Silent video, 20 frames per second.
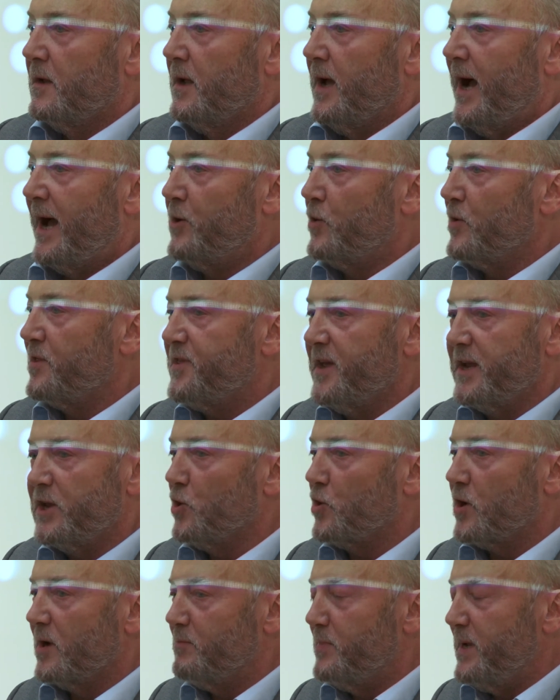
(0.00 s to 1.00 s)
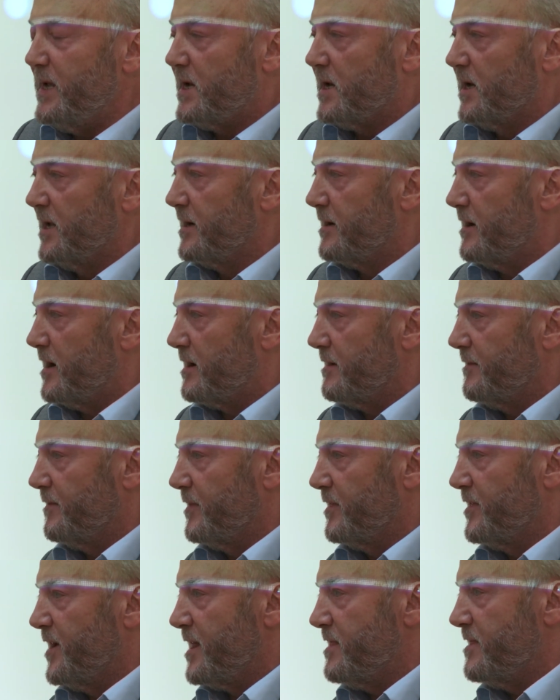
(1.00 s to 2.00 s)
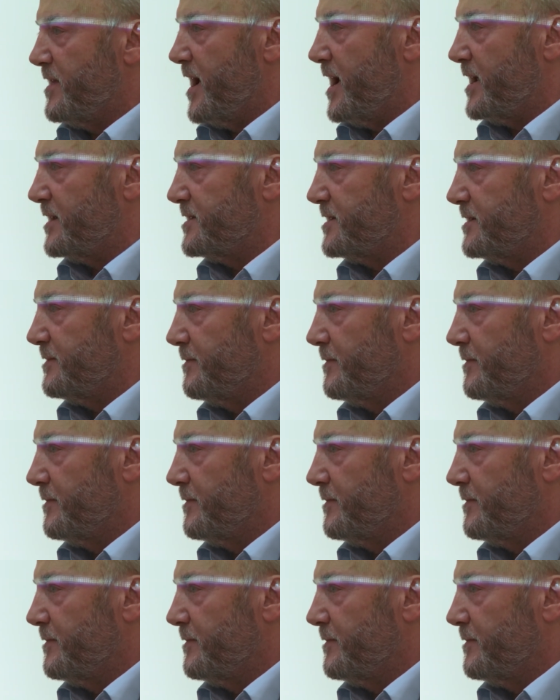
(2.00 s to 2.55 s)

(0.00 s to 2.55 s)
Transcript: I don't think you can be clearer than that.